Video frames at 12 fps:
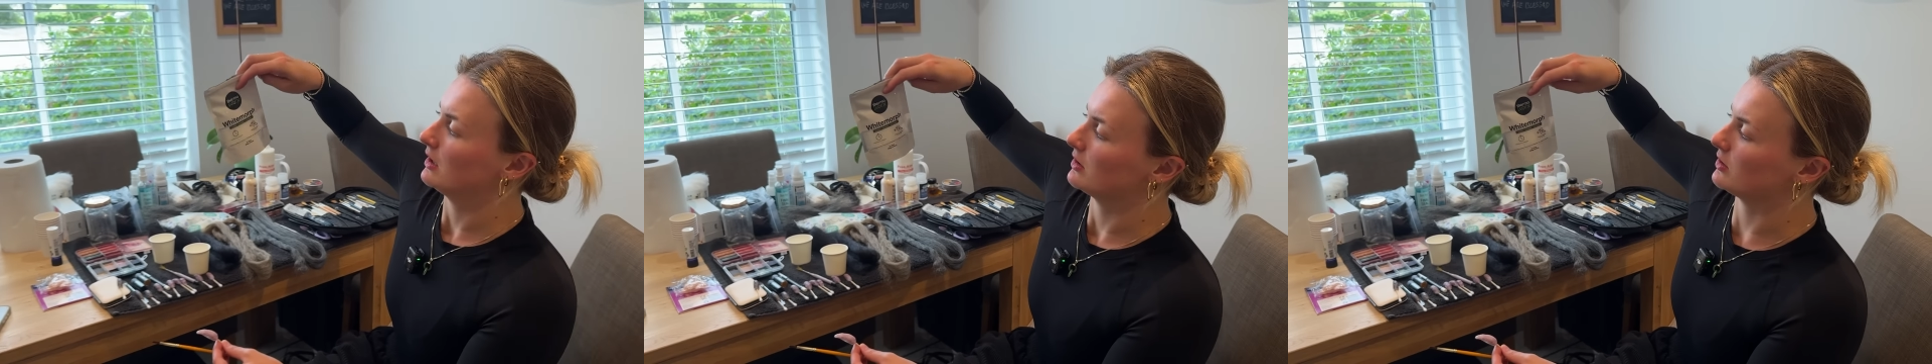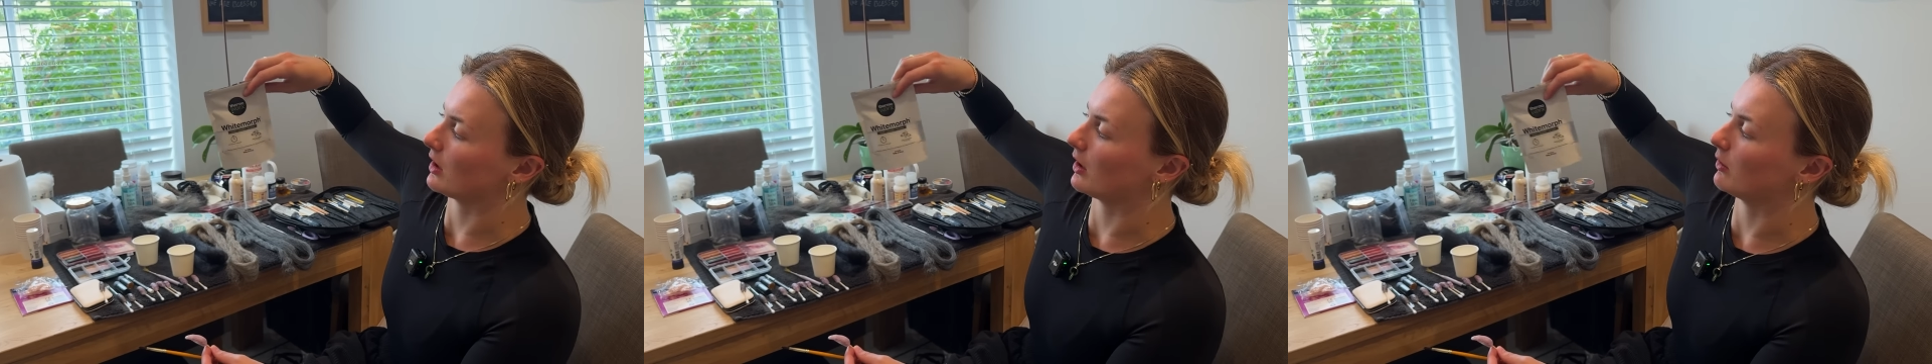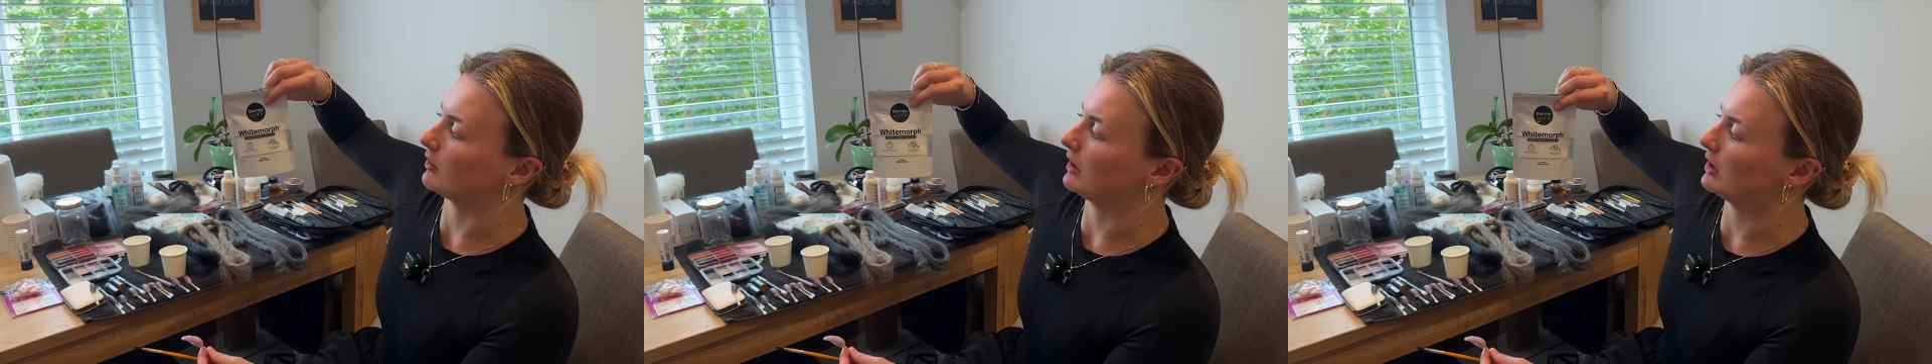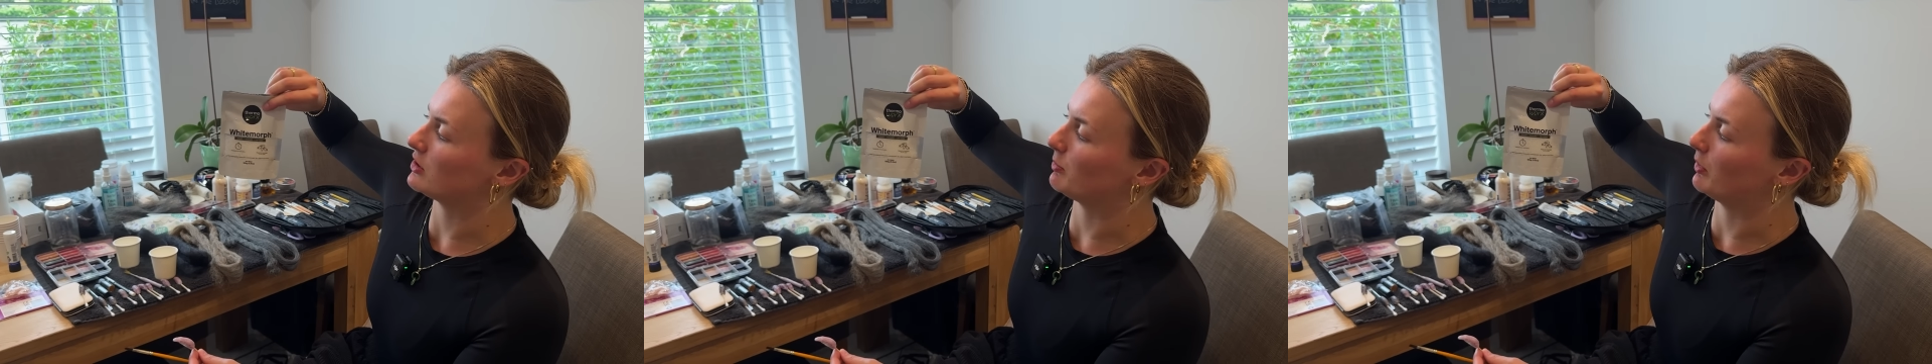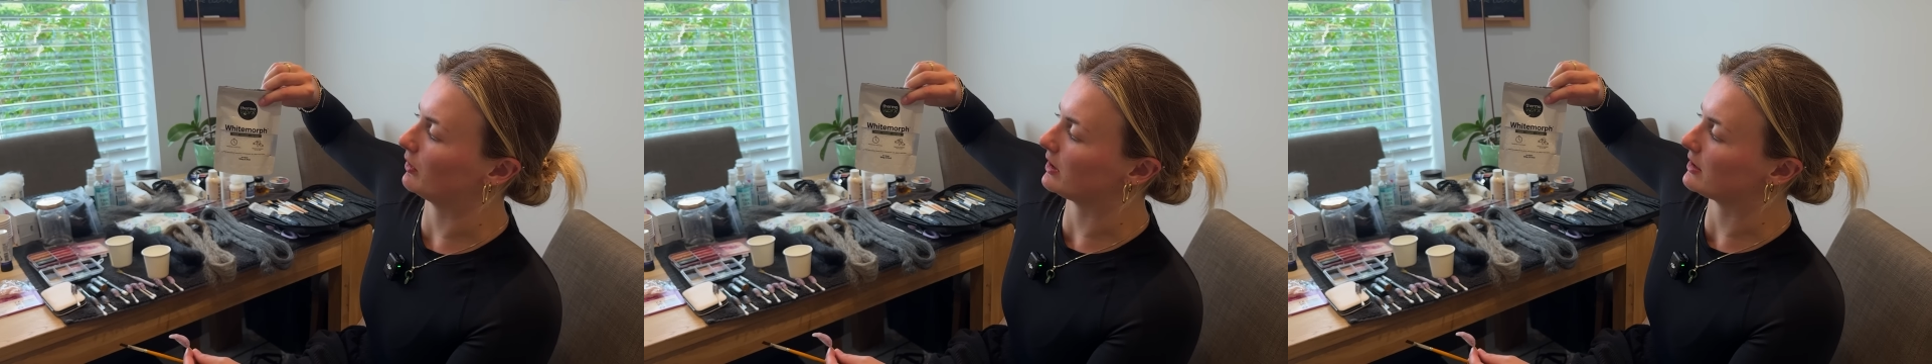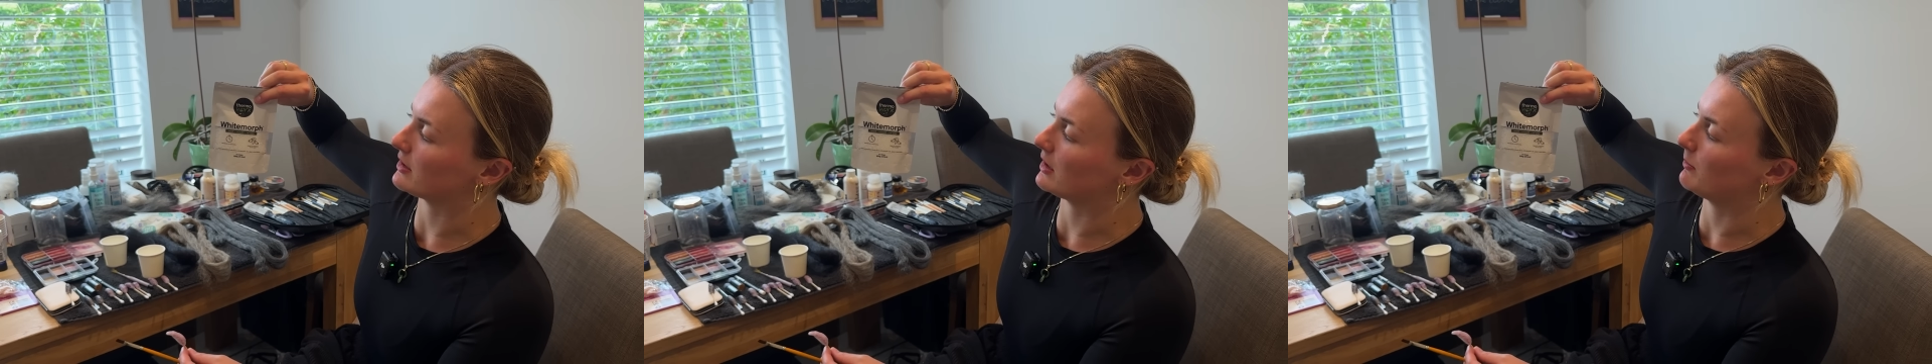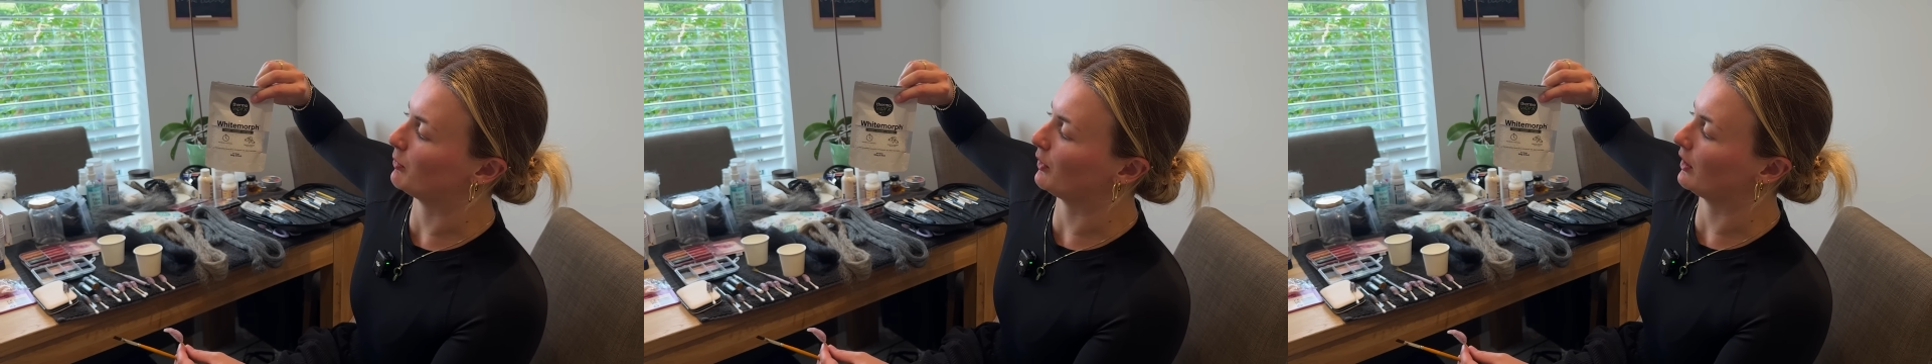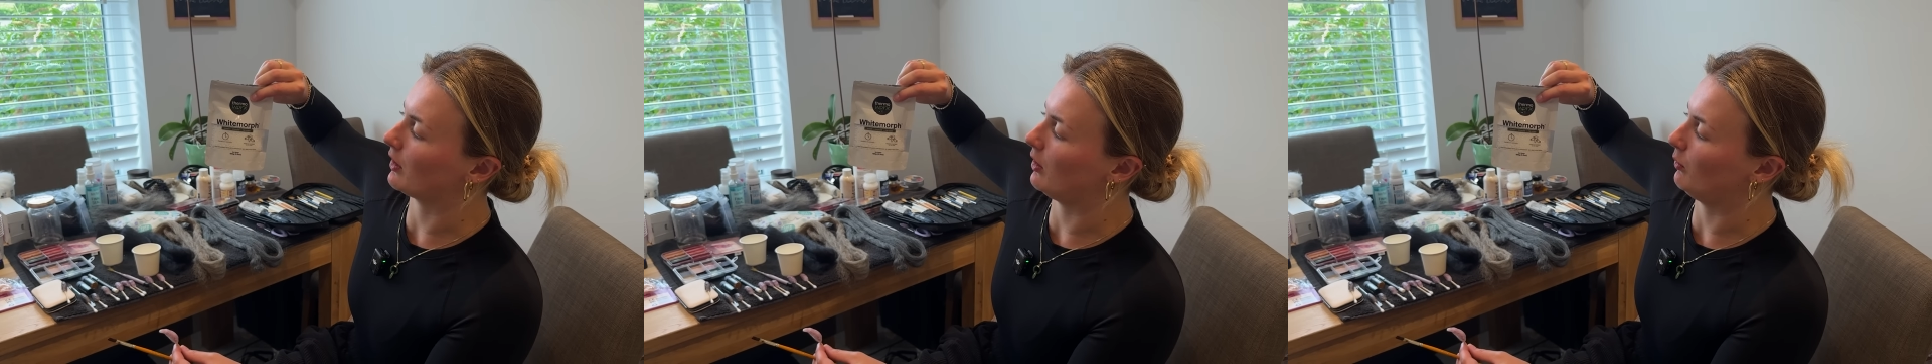So you literally put these in
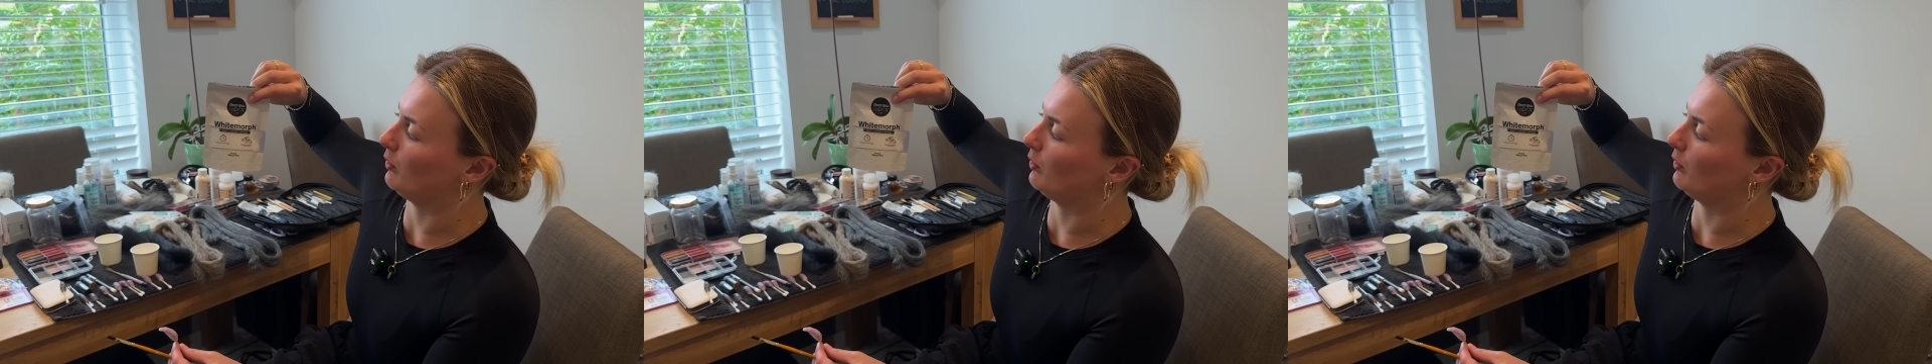boiling hot